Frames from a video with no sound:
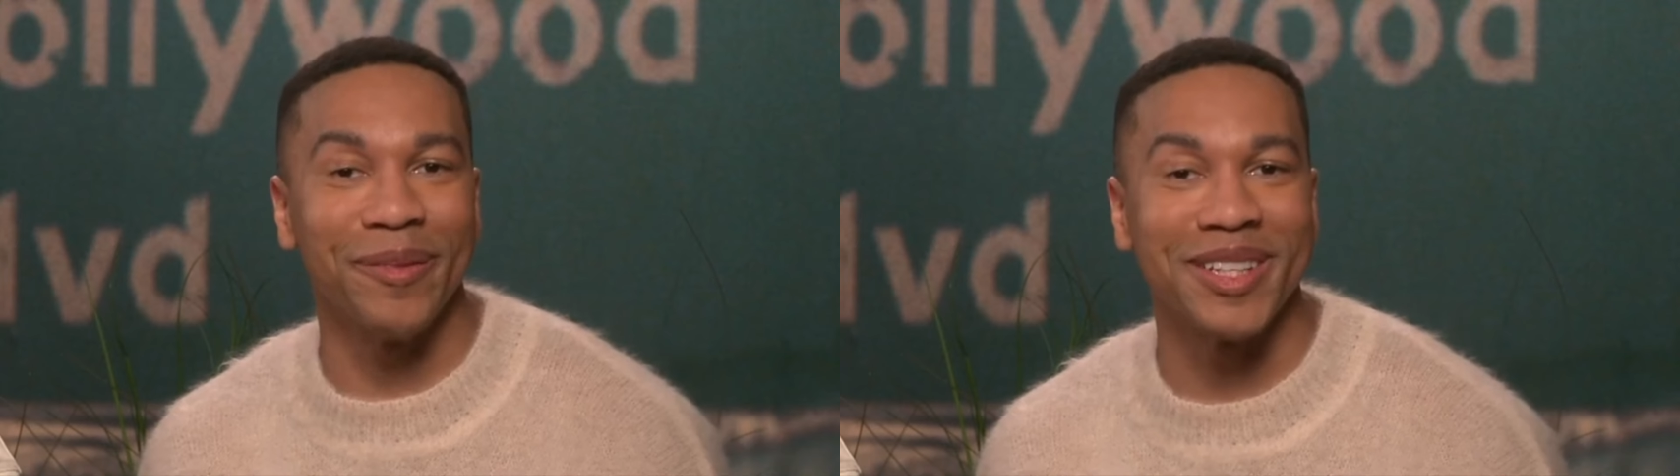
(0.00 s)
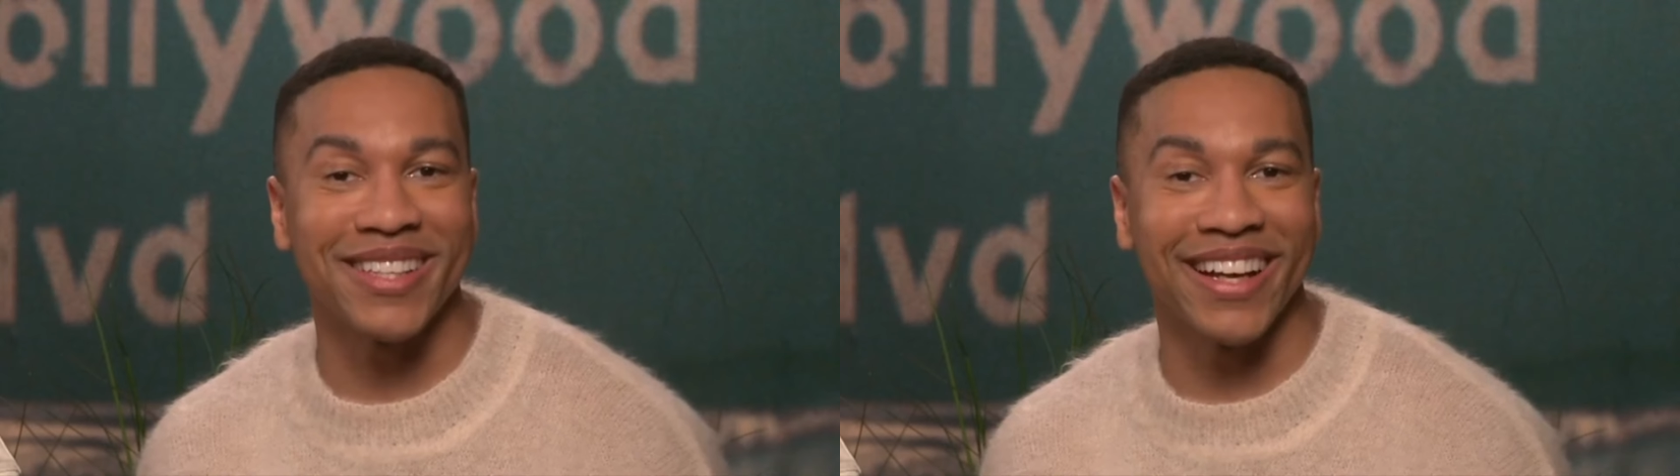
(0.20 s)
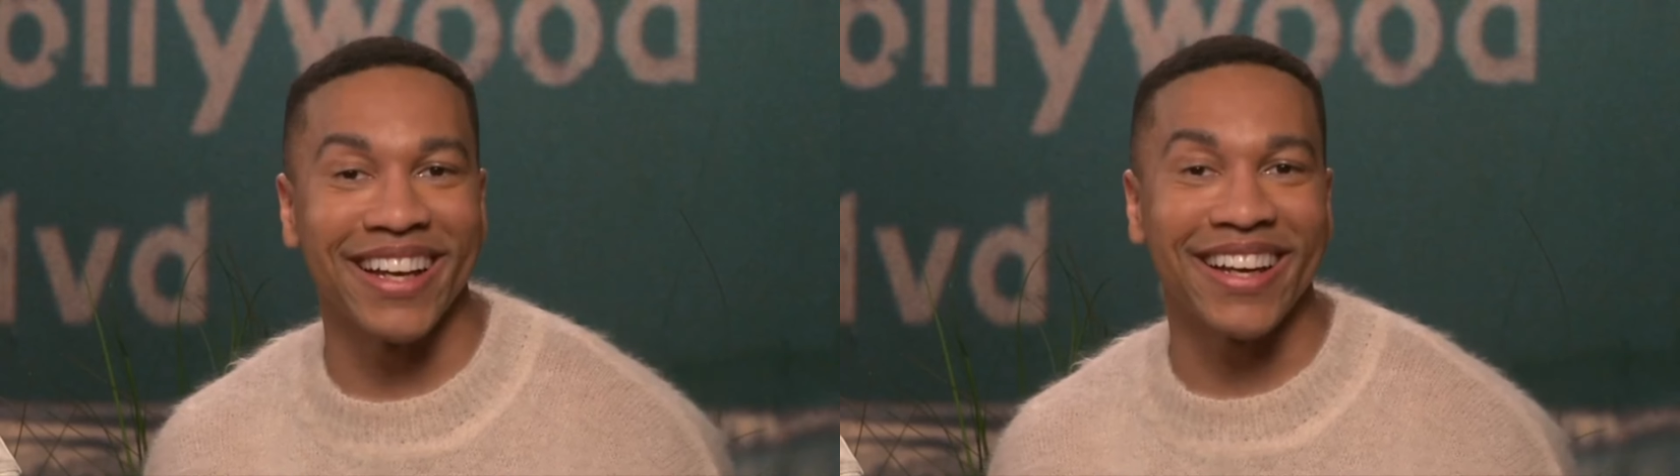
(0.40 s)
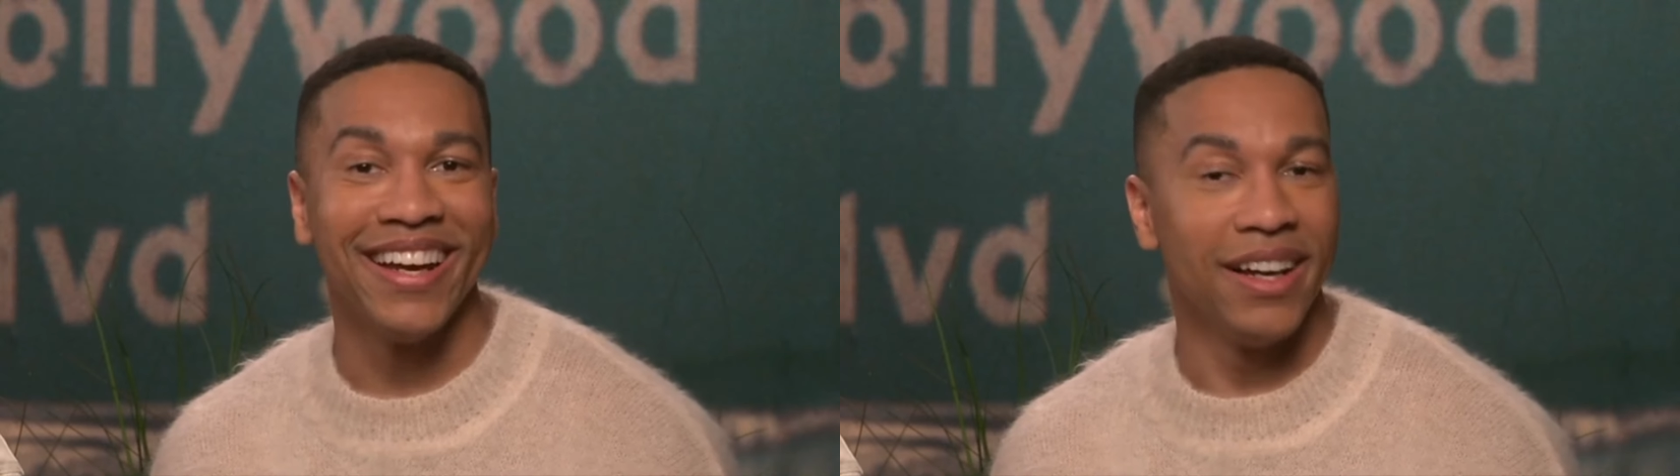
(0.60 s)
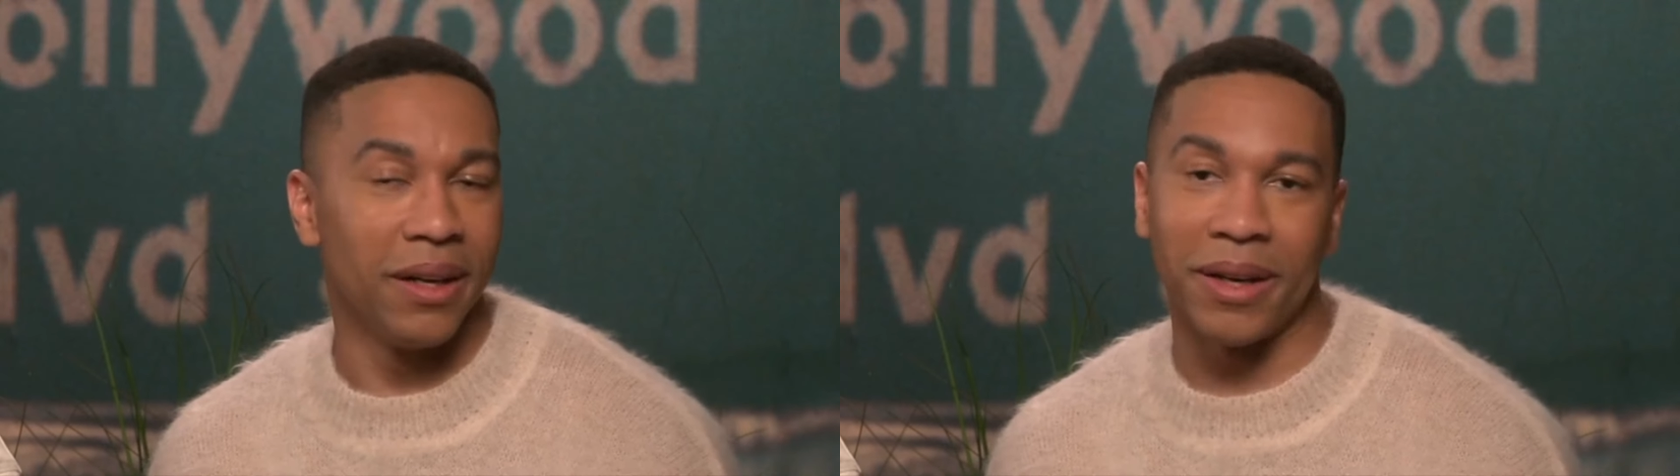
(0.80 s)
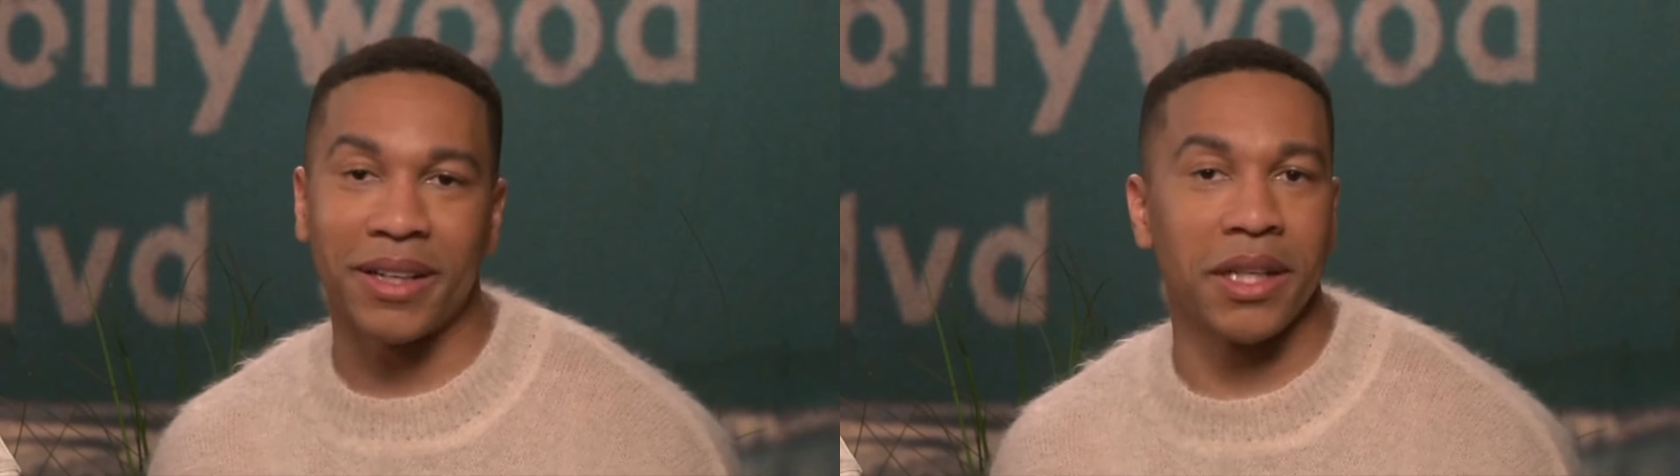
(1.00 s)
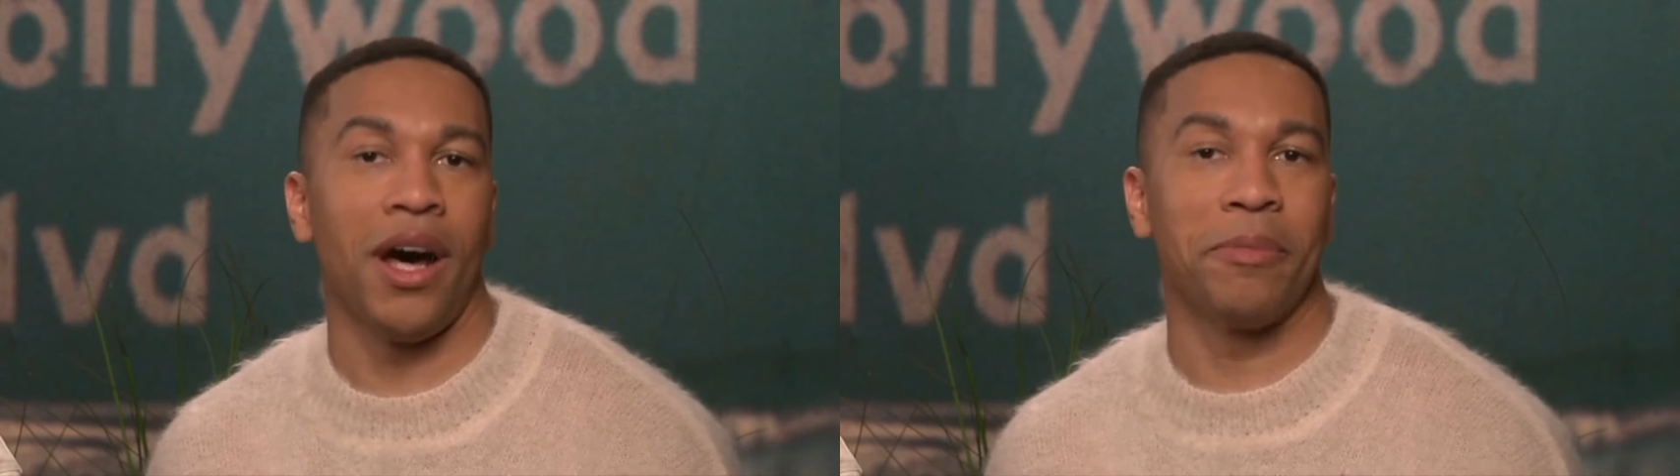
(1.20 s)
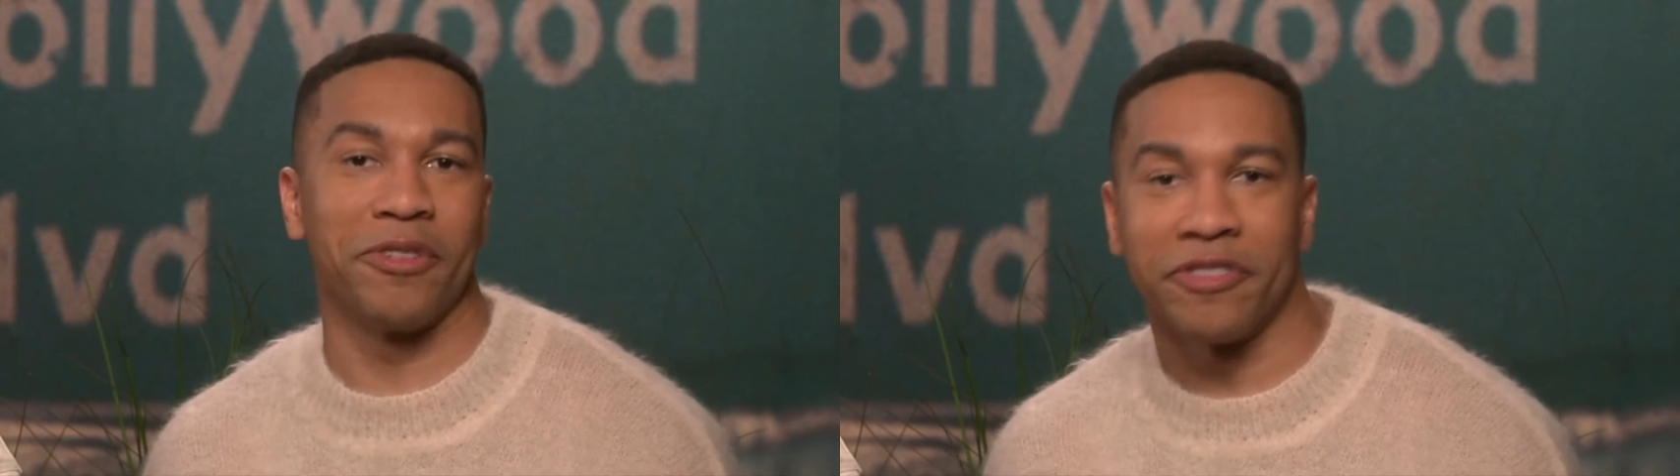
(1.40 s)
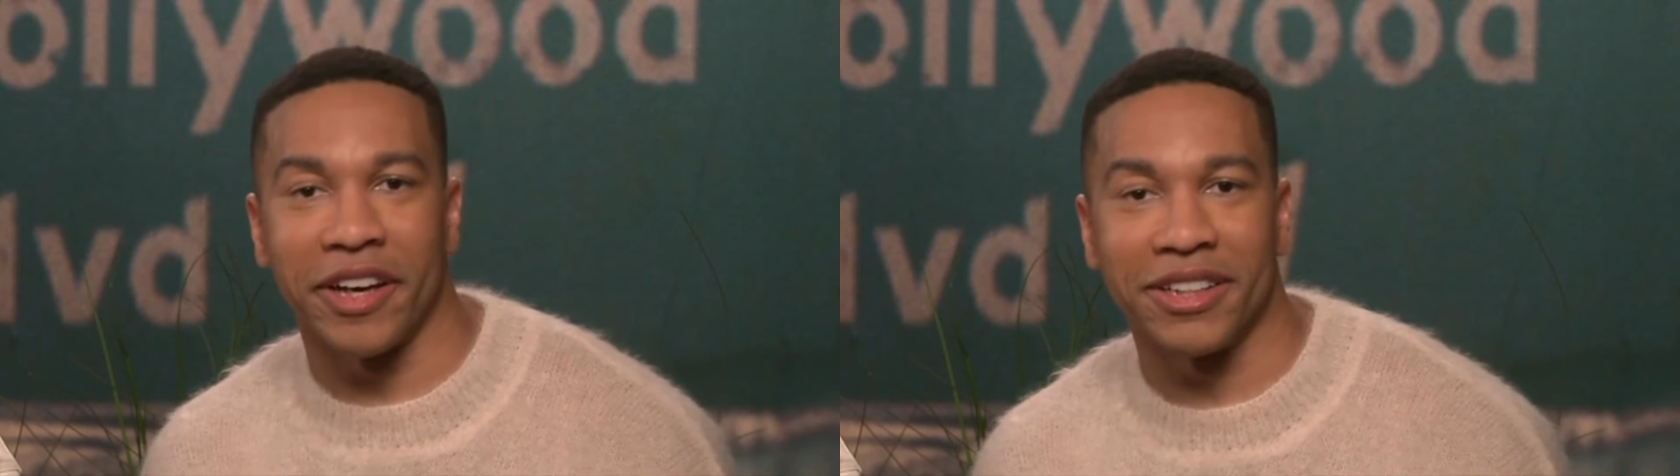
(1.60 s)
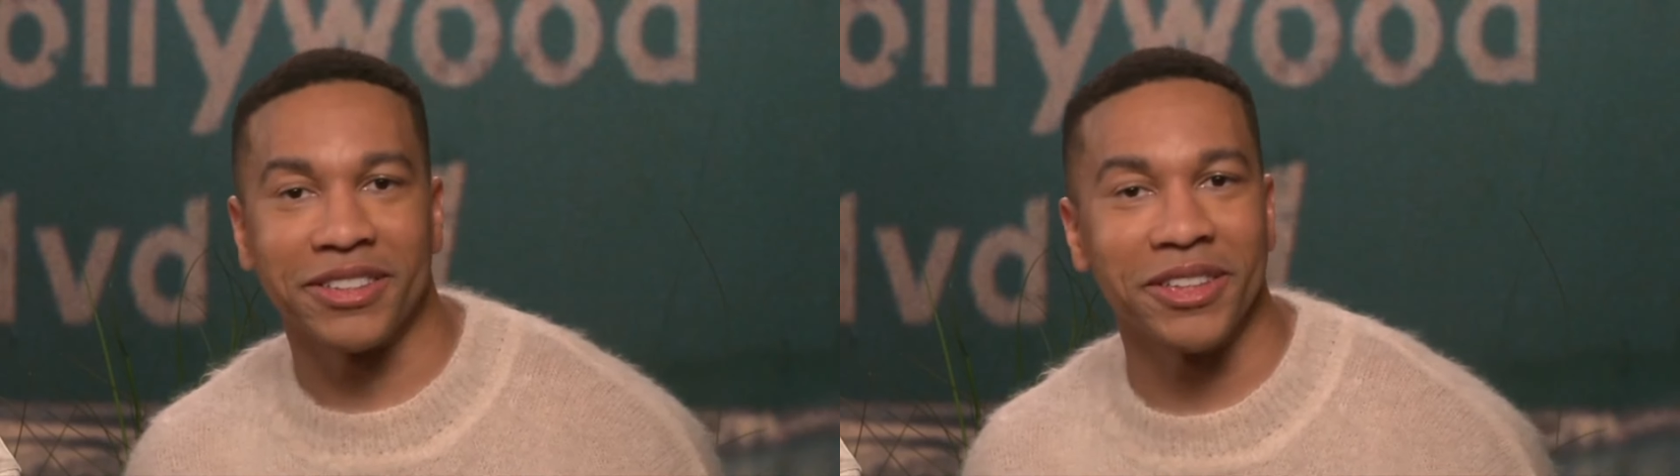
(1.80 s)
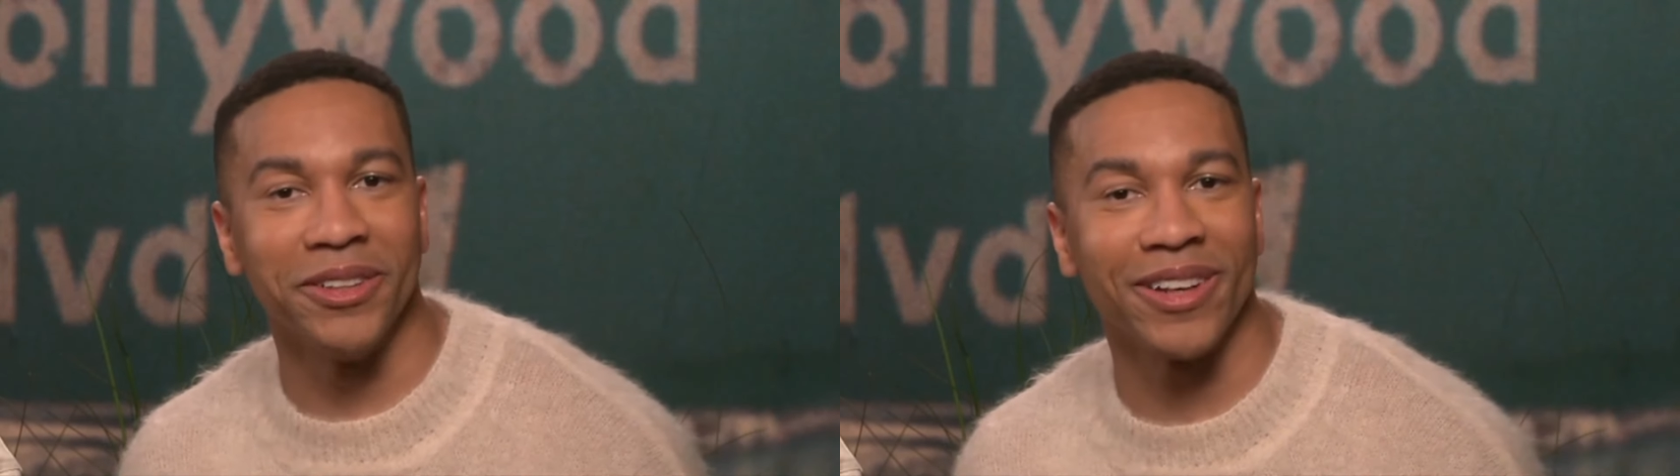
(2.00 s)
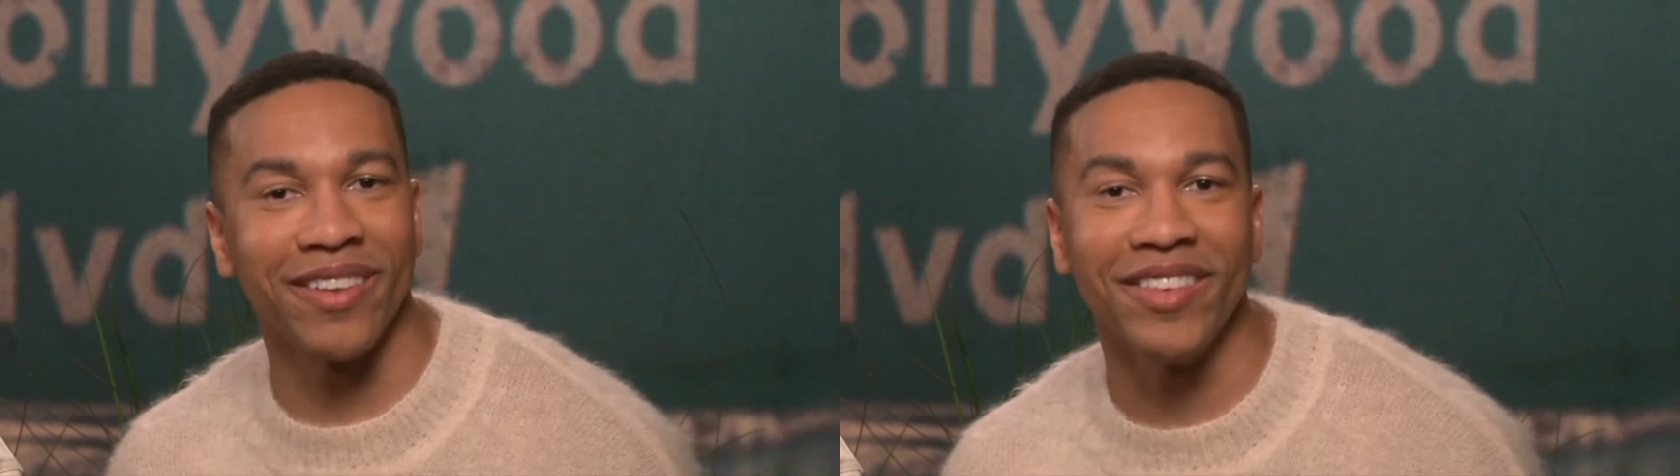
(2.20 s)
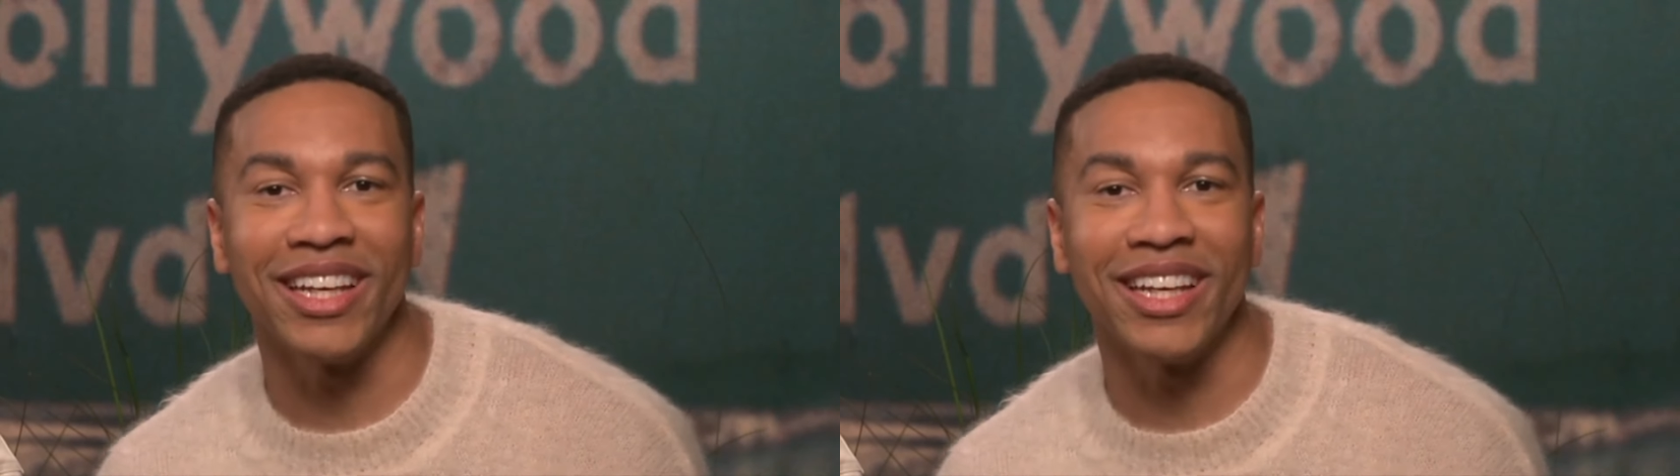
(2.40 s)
is like a clobber fest, you know what I mean?